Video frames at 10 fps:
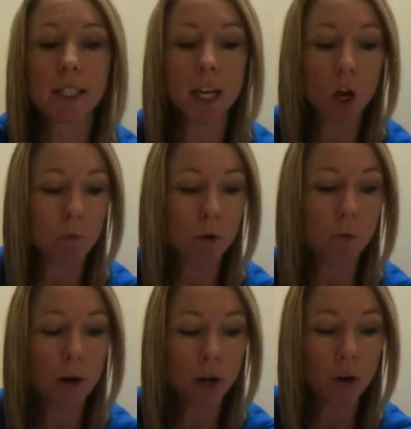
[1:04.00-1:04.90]
is to help your
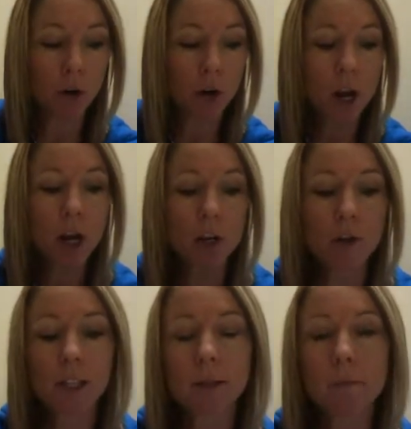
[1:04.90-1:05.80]
reader
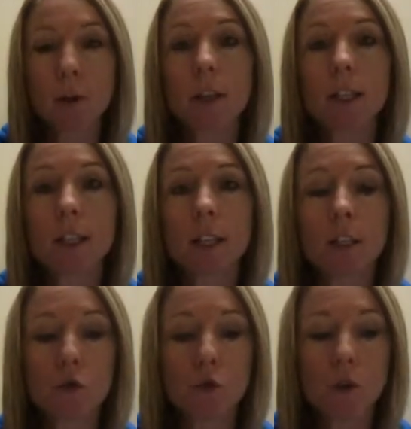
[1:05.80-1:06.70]
to experience the
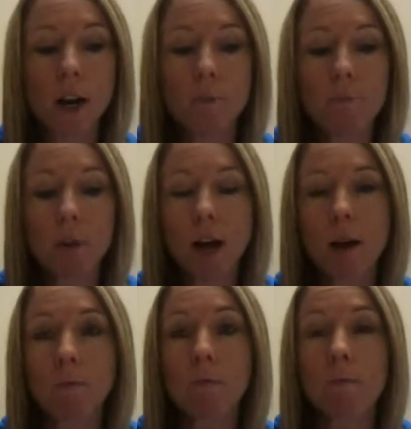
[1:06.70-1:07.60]
story
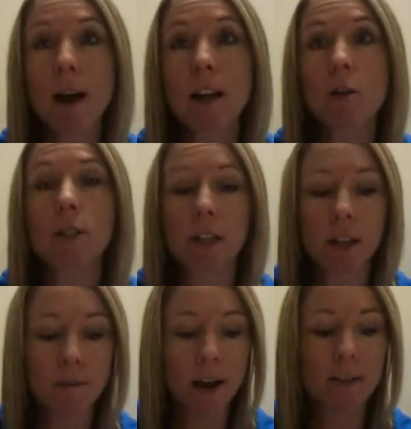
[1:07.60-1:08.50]
um, by using
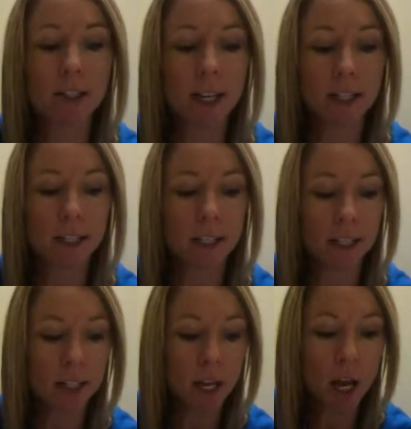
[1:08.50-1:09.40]
the five senses,